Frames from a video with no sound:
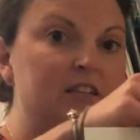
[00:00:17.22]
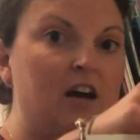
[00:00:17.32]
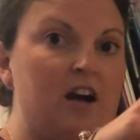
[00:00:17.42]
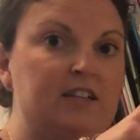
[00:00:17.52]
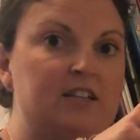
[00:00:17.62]

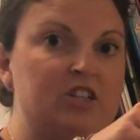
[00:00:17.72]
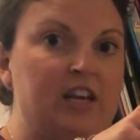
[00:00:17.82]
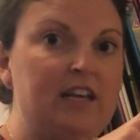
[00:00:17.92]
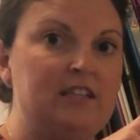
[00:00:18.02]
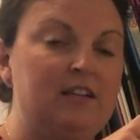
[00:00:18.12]
task
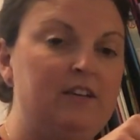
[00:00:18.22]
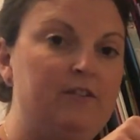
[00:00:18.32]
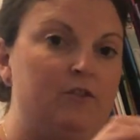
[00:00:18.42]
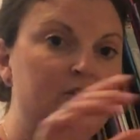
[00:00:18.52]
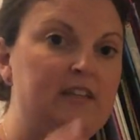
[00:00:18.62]
sheet
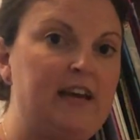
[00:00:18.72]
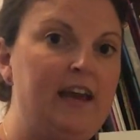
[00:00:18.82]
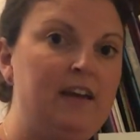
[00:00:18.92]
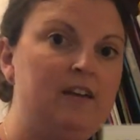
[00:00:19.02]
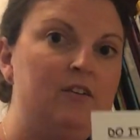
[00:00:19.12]
for
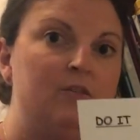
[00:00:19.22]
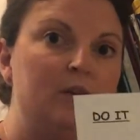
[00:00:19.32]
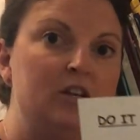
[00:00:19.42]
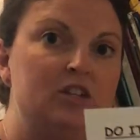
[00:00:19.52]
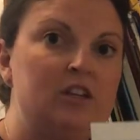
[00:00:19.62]
today,
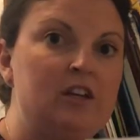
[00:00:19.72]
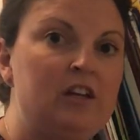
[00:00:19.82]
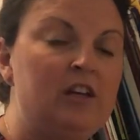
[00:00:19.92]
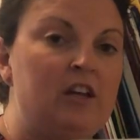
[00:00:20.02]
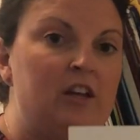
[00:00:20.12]
which
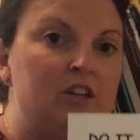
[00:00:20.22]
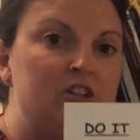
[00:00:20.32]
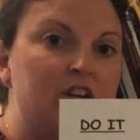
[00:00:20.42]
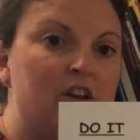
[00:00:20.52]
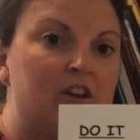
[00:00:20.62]

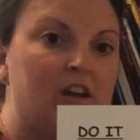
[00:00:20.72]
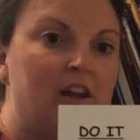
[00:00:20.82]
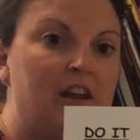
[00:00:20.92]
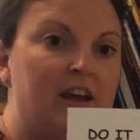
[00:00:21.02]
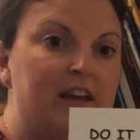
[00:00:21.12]
should look
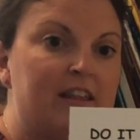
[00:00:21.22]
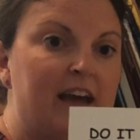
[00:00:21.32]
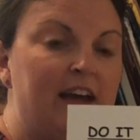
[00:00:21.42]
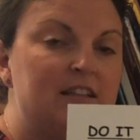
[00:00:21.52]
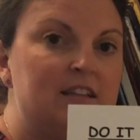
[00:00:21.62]
like
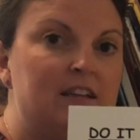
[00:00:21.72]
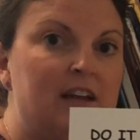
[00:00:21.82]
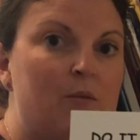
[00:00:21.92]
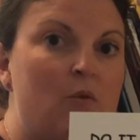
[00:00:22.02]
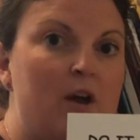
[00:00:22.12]
that.
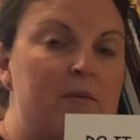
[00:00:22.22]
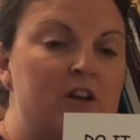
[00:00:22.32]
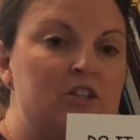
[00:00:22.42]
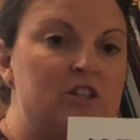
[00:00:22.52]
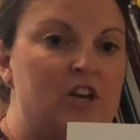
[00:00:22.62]
And what I'm
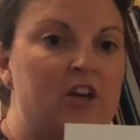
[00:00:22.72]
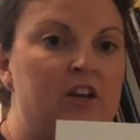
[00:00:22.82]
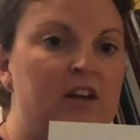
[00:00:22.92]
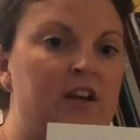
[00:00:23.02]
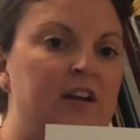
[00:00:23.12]
going to do is
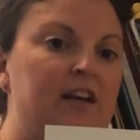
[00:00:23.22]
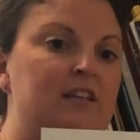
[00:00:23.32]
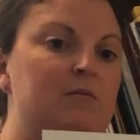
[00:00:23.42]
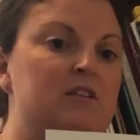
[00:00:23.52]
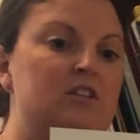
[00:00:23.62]

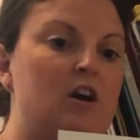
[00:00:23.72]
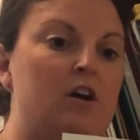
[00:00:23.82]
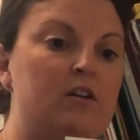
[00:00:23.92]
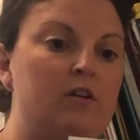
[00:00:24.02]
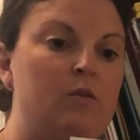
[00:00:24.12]
I'm going to
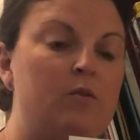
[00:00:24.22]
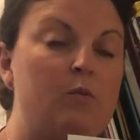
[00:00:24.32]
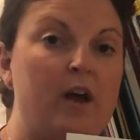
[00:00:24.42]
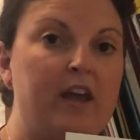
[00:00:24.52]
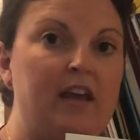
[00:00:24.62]
start
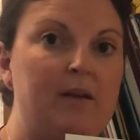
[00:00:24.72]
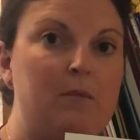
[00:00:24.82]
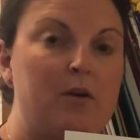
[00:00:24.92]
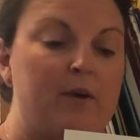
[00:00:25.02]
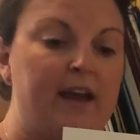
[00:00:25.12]
working
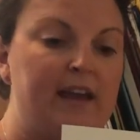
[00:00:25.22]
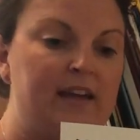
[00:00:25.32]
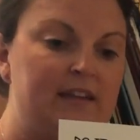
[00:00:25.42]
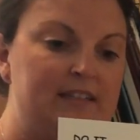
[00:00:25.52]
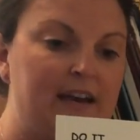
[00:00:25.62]
my
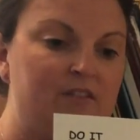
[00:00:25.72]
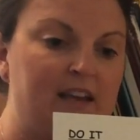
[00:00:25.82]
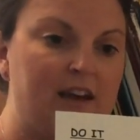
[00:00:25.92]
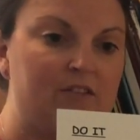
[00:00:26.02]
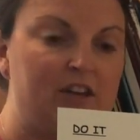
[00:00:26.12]
way down
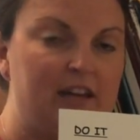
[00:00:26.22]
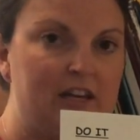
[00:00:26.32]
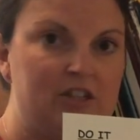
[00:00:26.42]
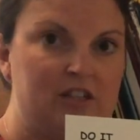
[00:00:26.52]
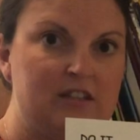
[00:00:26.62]
the
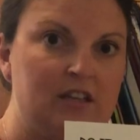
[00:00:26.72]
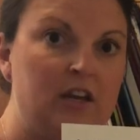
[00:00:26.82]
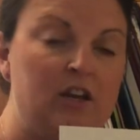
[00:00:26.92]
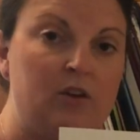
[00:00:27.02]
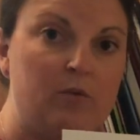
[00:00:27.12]
calculations,
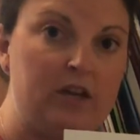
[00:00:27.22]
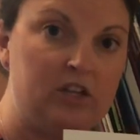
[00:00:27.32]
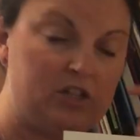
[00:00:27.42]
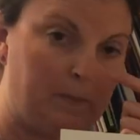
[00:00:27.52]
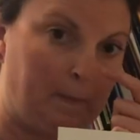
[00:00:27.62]

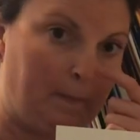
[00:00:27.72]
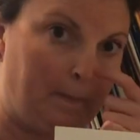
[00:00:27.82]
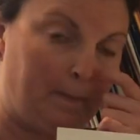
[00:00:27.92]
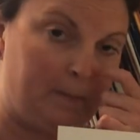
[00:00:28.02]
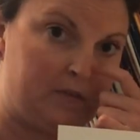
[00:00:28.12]
which
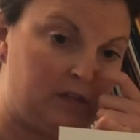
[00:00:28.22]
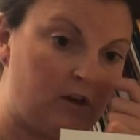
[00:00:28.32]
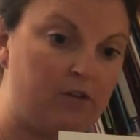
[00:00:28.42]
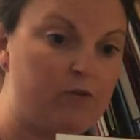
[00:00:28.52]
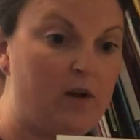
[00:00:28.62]

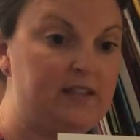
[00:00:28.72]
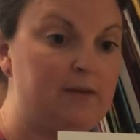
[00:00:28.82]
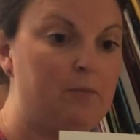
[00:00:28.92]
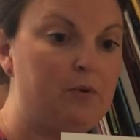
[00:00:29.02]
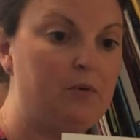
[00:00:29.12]
start off quite
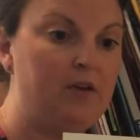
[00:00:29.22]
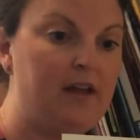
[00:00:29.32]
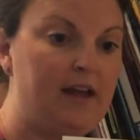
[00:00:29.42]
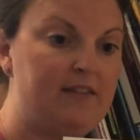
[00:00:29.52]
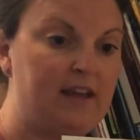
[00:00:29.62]
simple
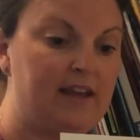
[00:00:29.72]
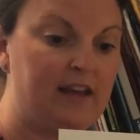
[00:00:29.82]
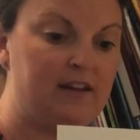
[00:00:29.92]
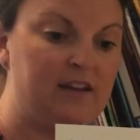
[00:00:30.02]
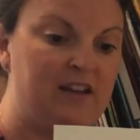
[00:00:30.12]
and then get